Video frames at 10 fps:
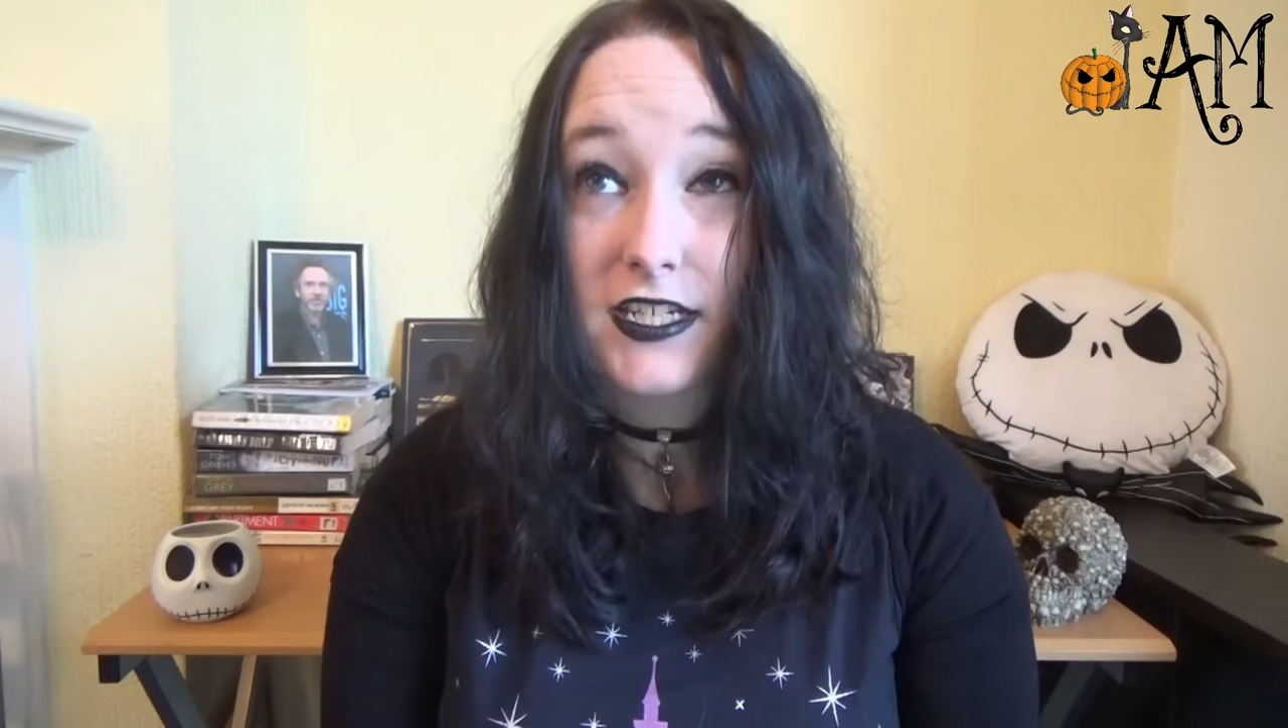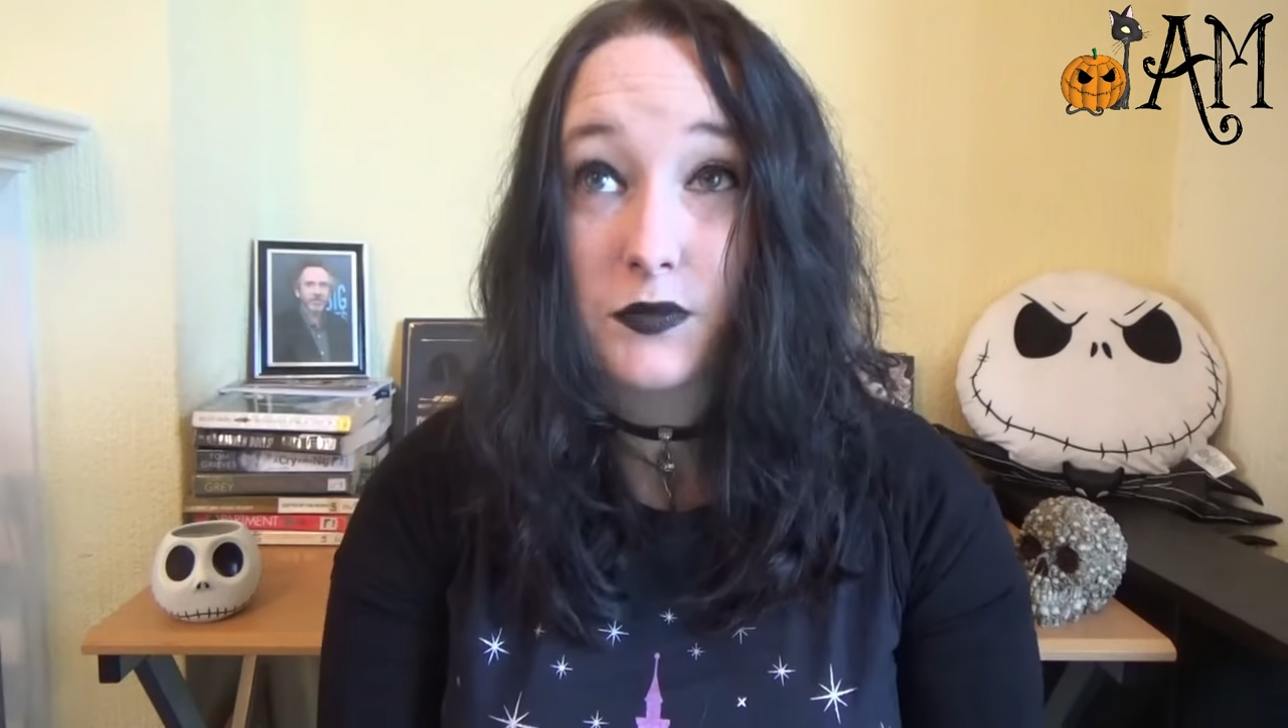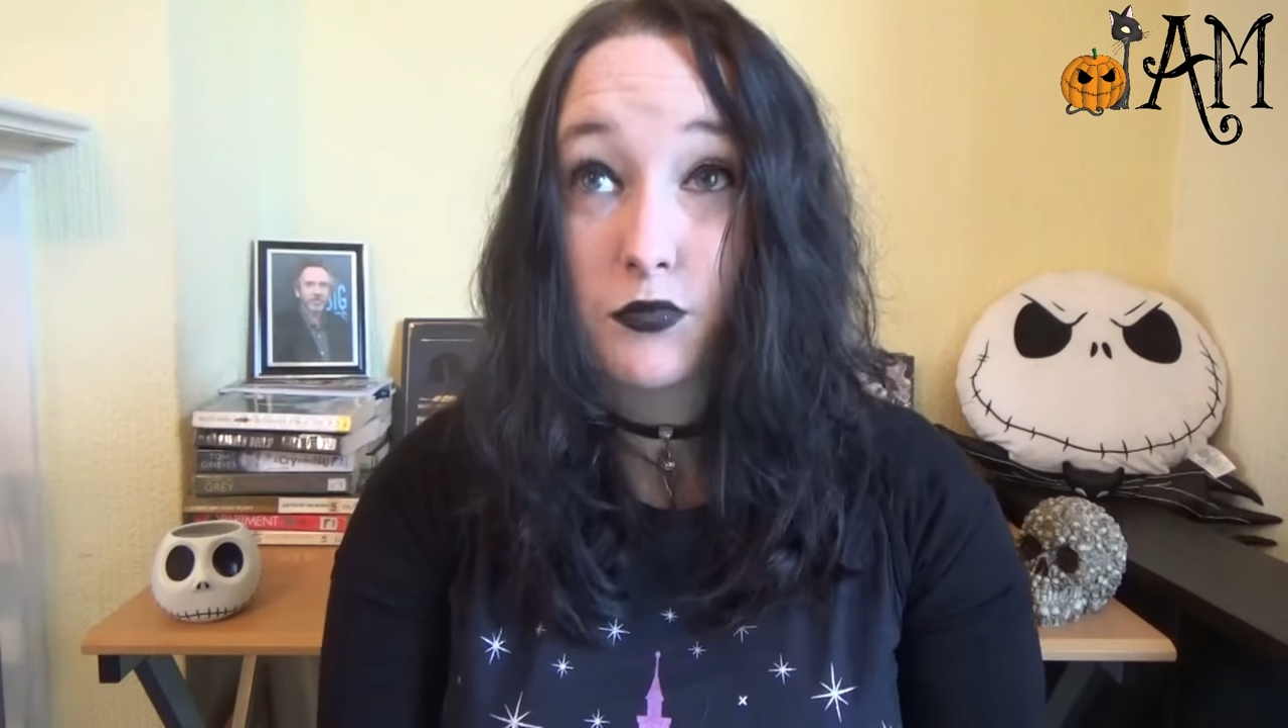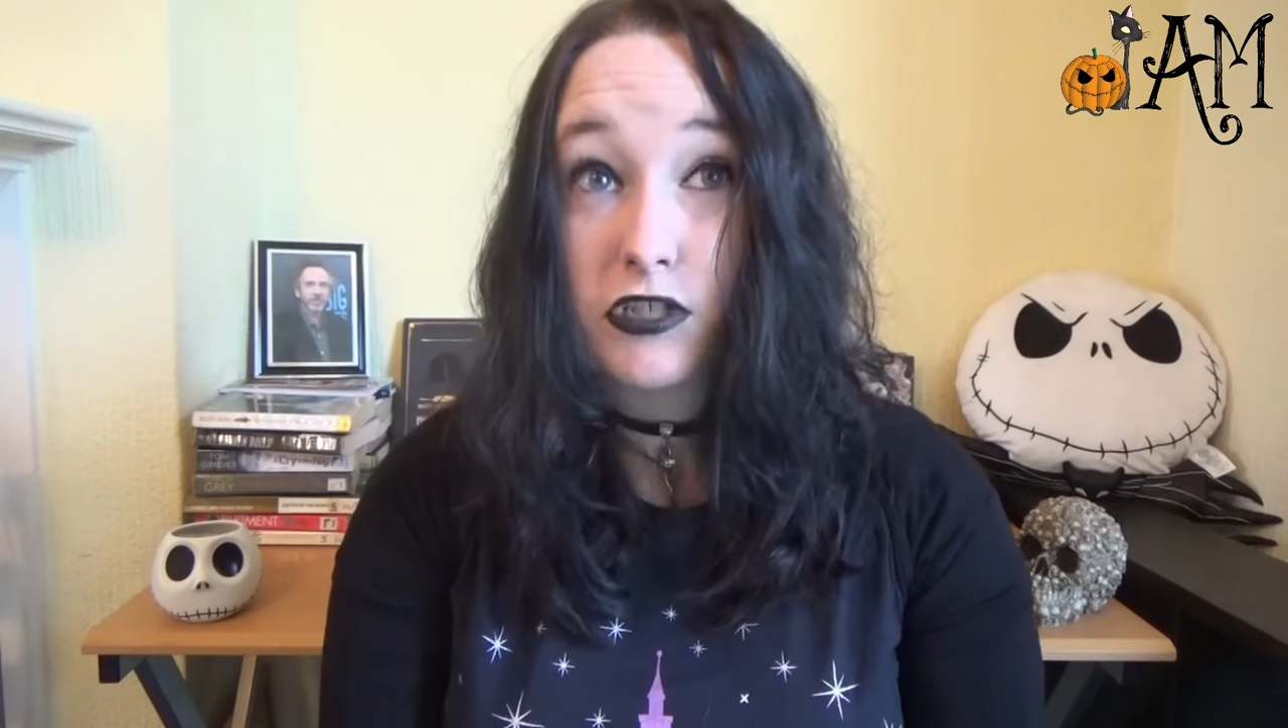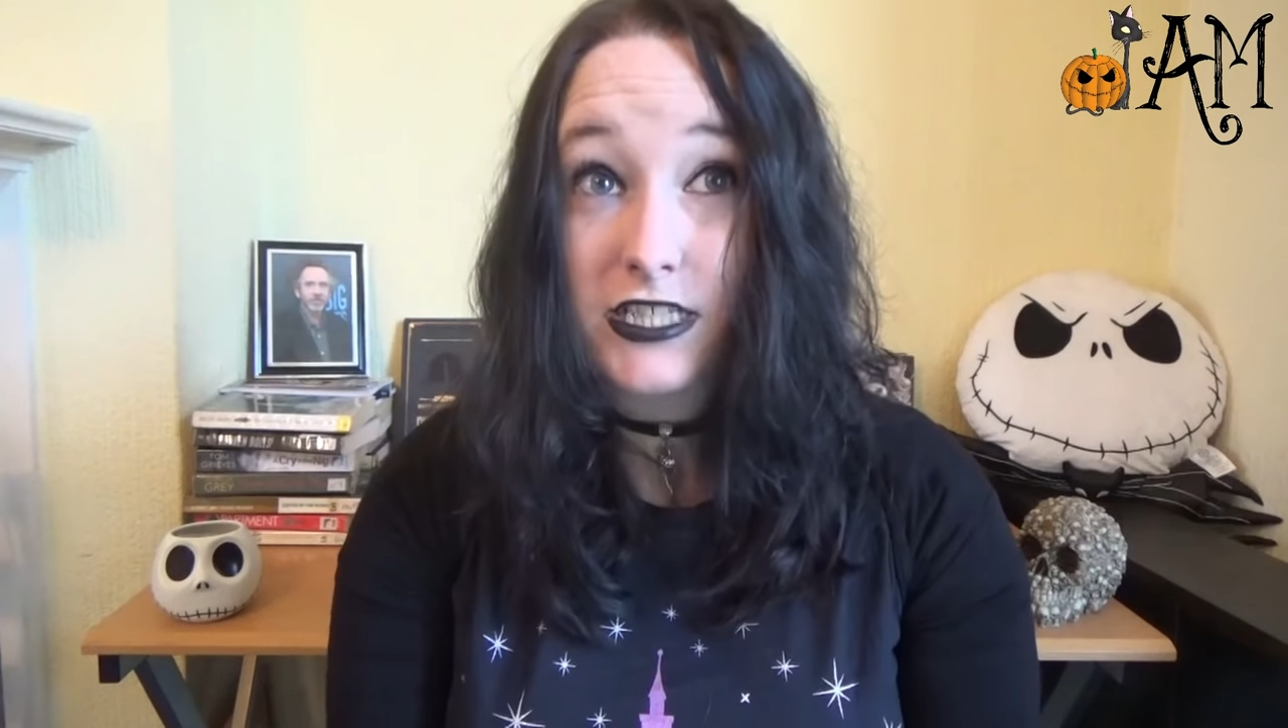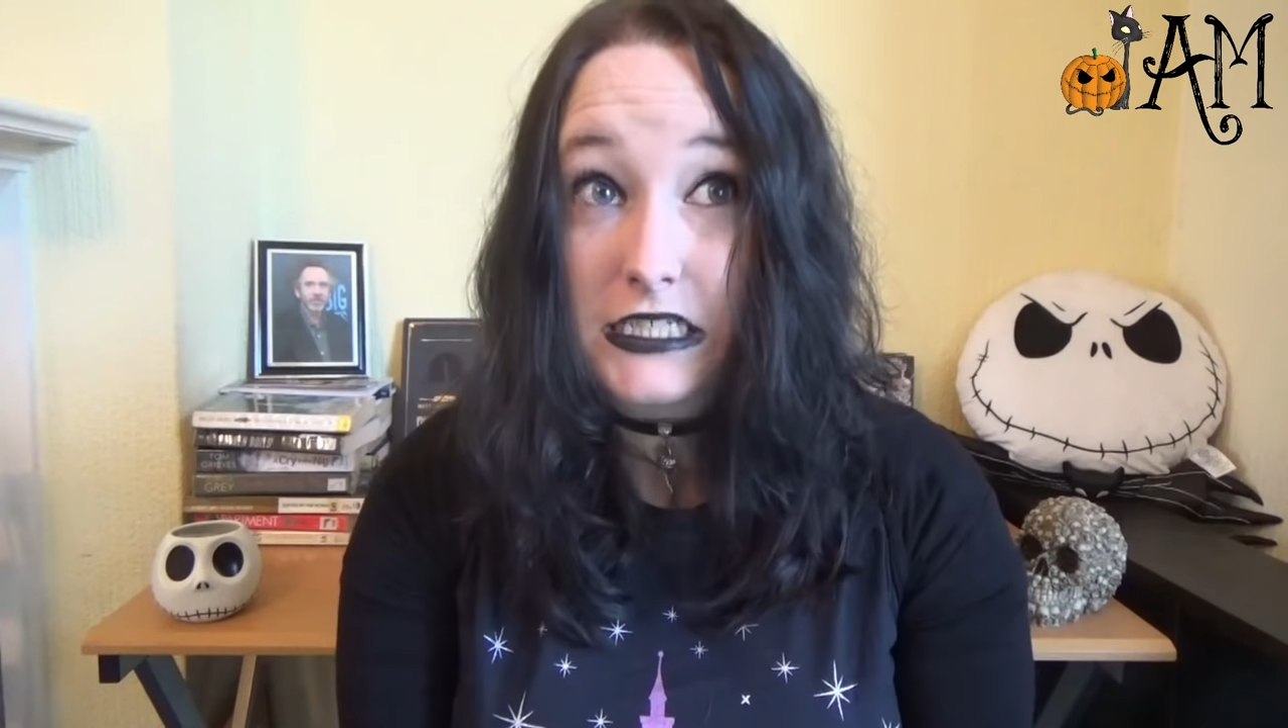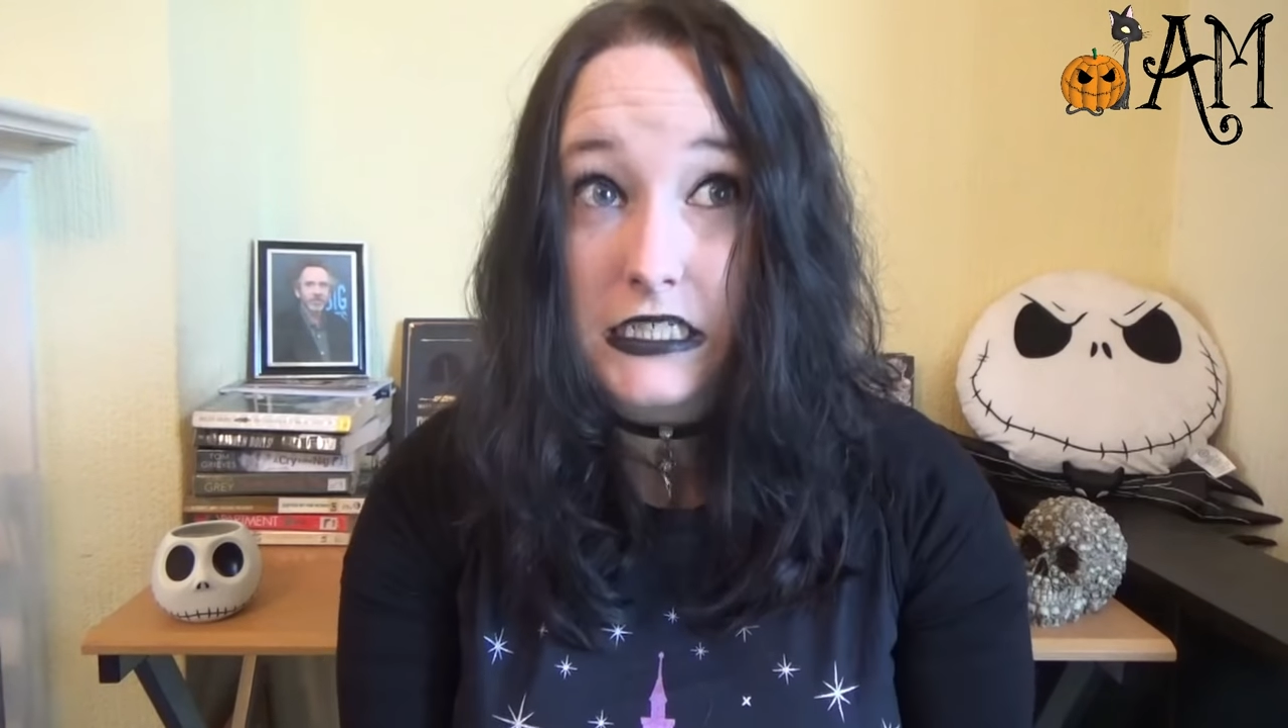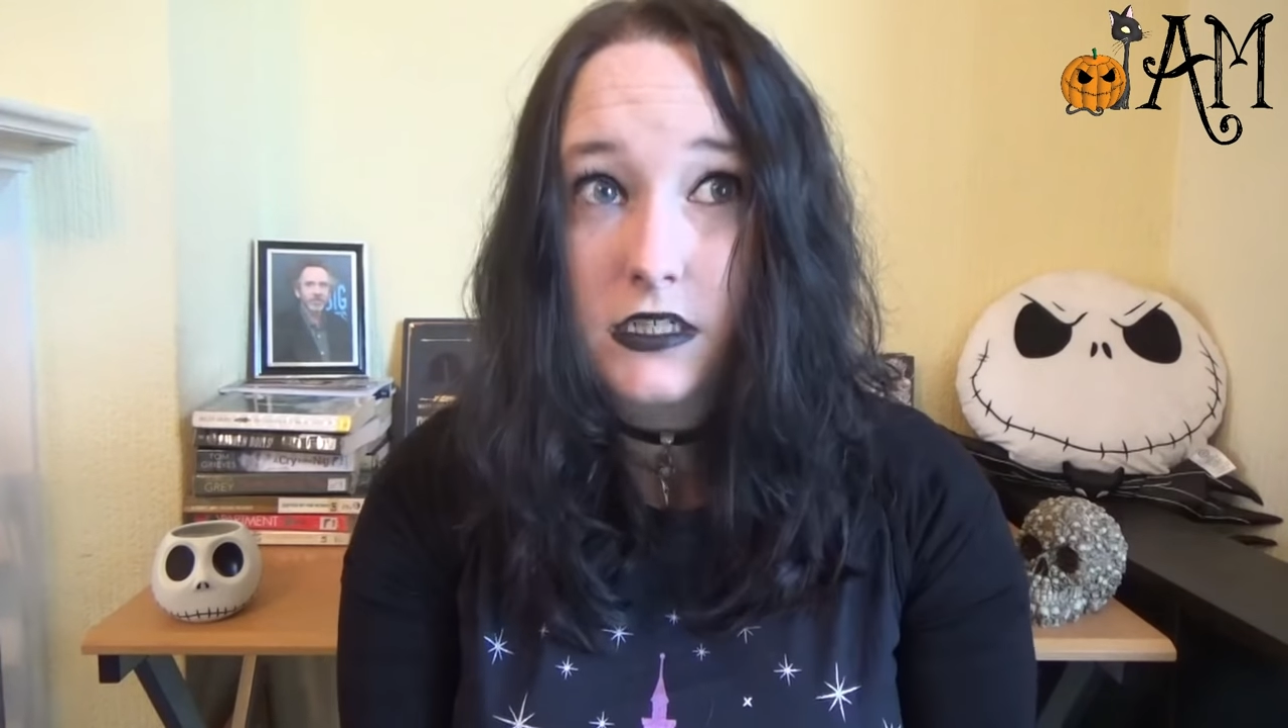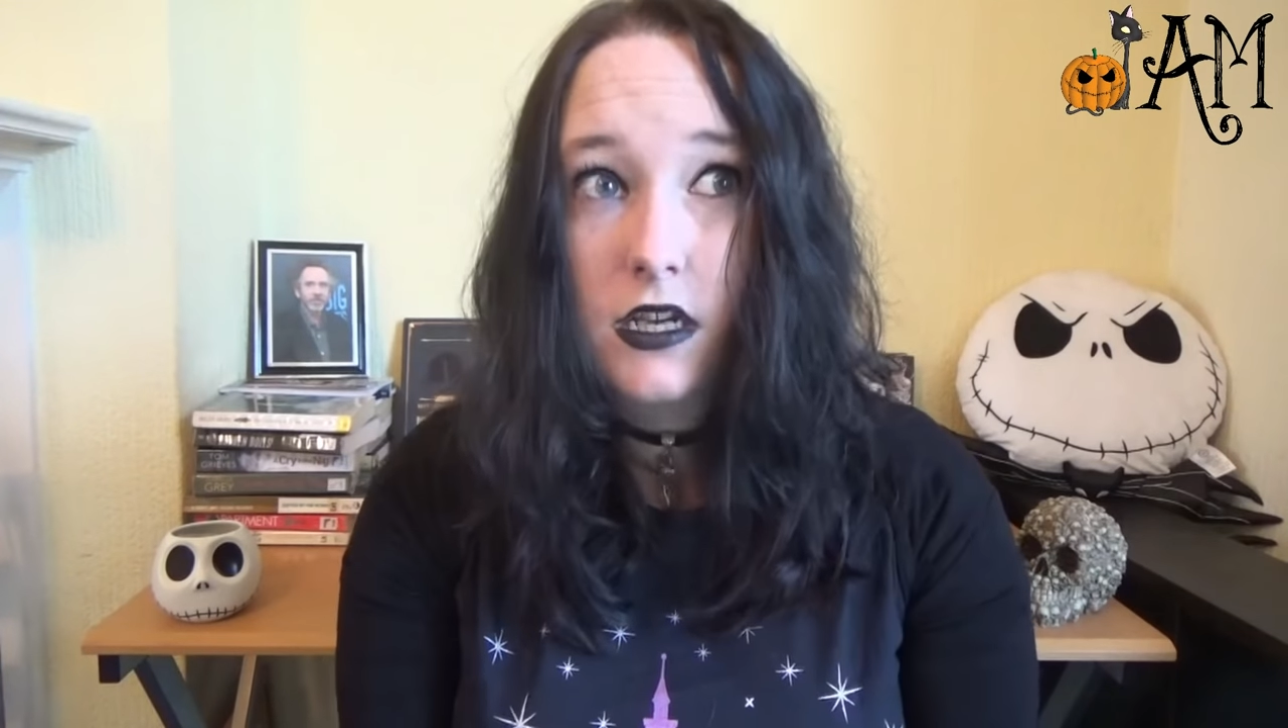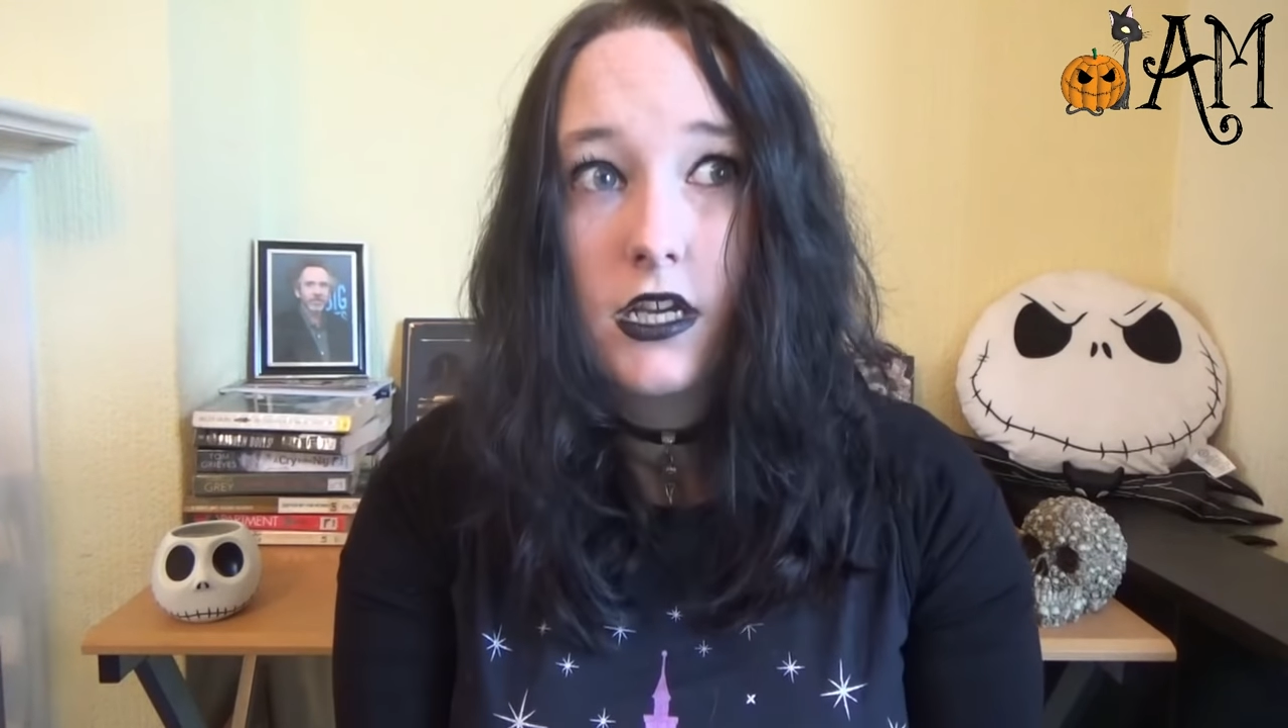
is brilliant.